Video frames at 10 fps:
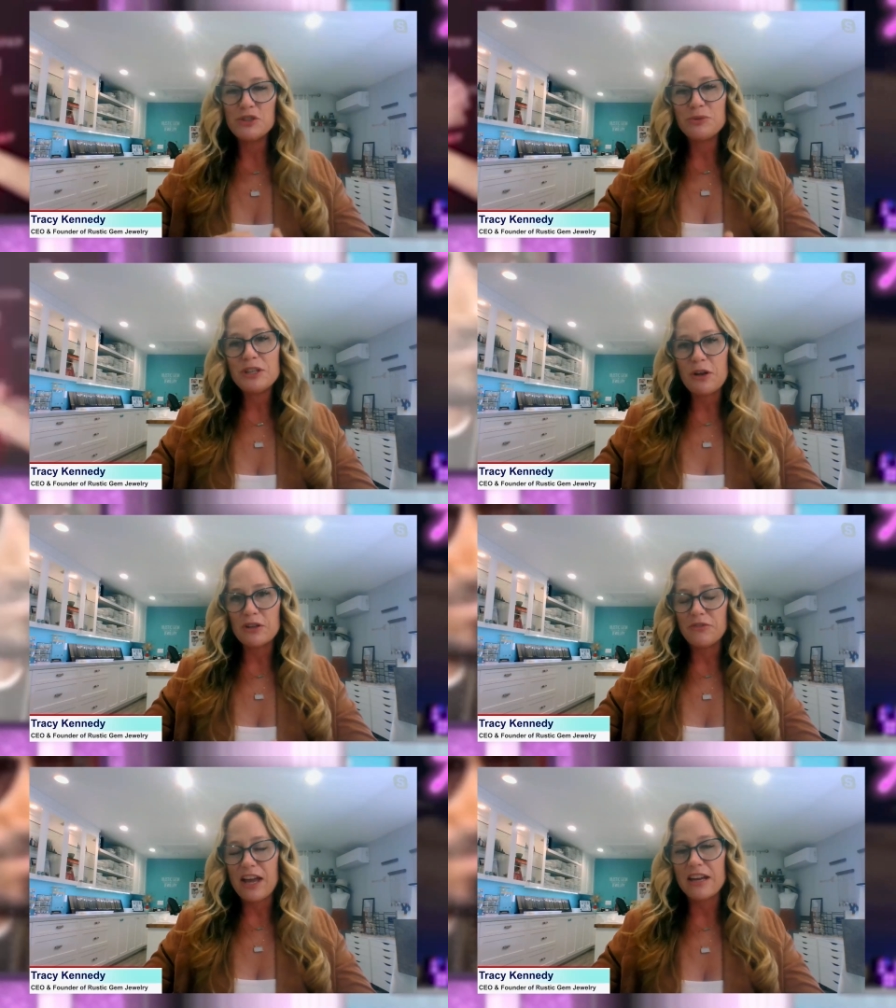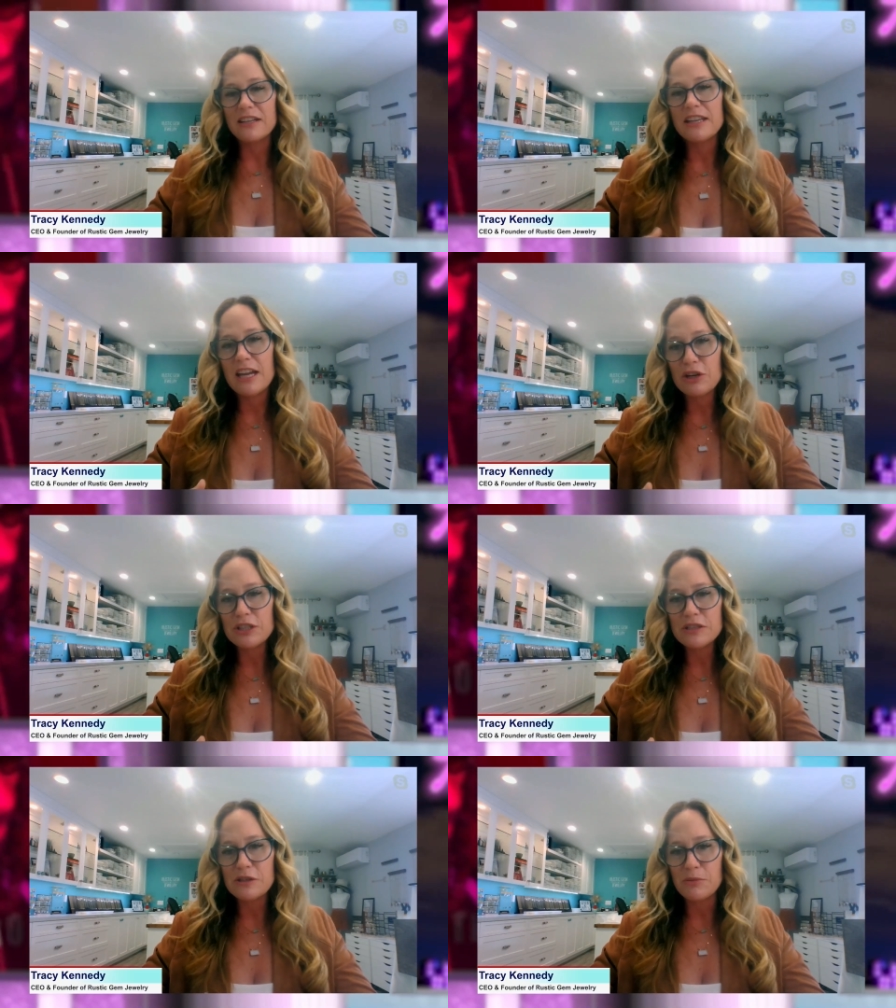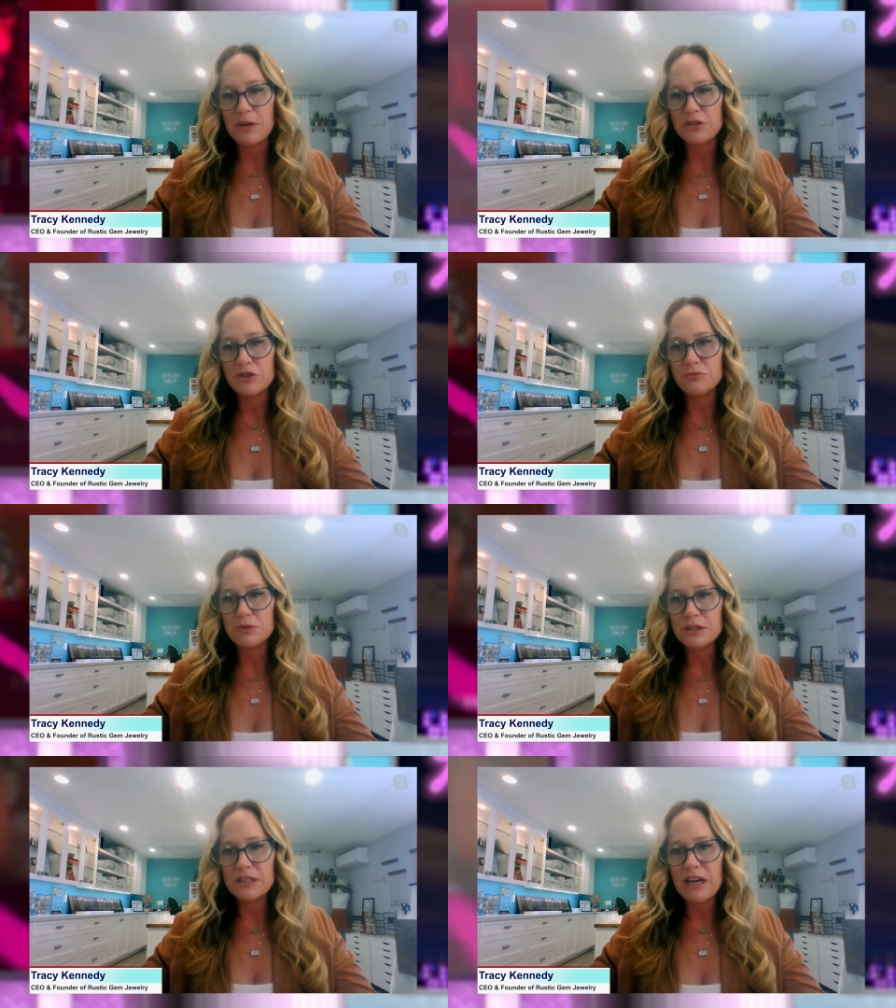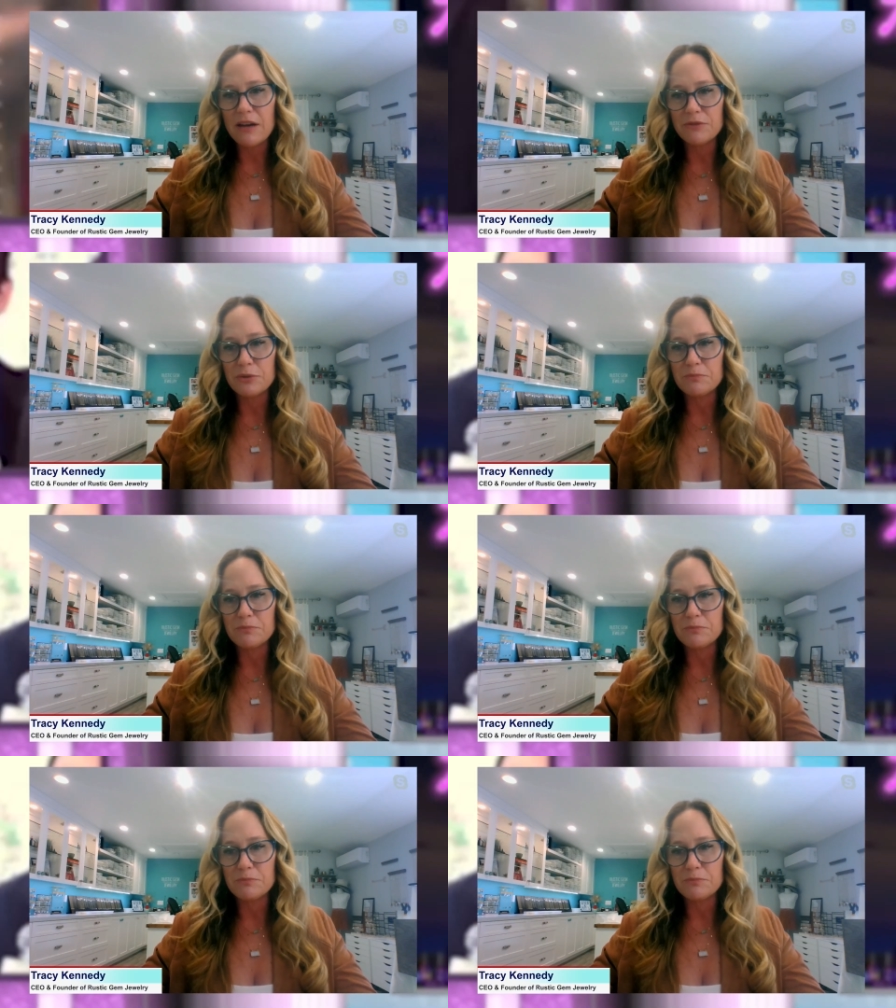doing all of that and caring so much, you really have your